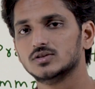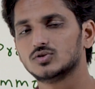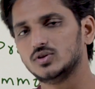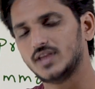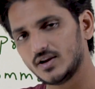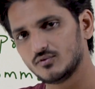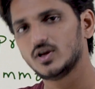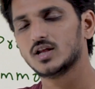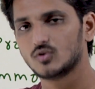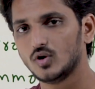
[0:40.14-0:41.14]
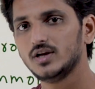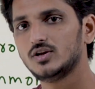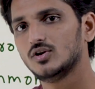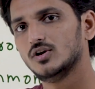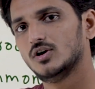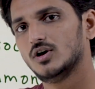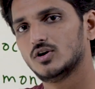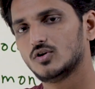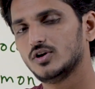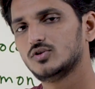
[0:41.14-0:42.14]
so then we are going to
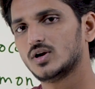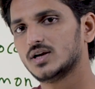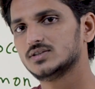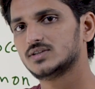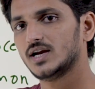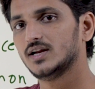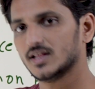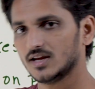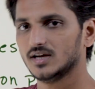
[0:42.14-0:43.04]
uh, going to understand a